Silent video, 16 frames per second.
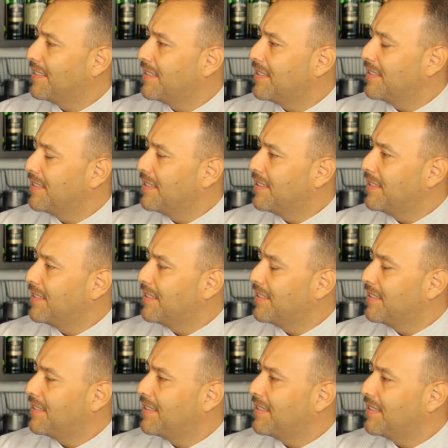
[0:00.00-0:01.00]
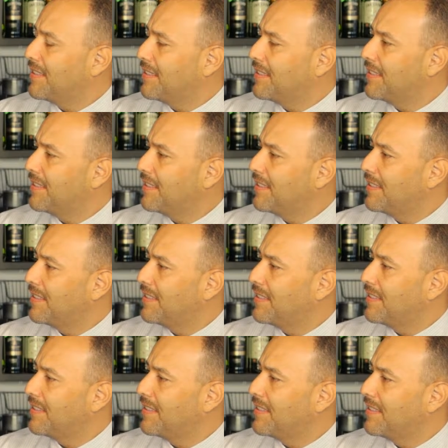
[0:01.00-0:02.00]

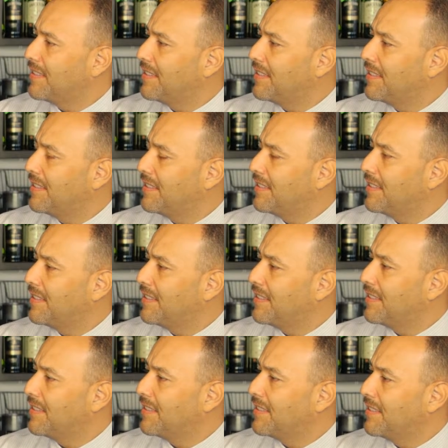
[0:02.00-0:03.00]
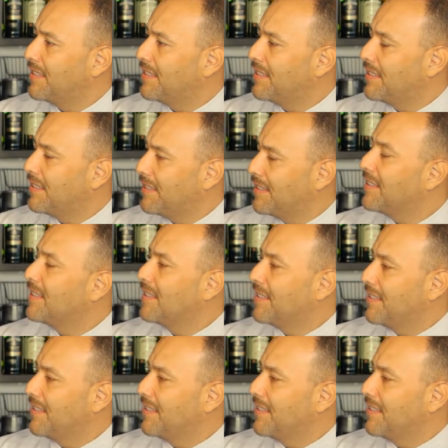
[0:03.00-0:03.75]
(silent)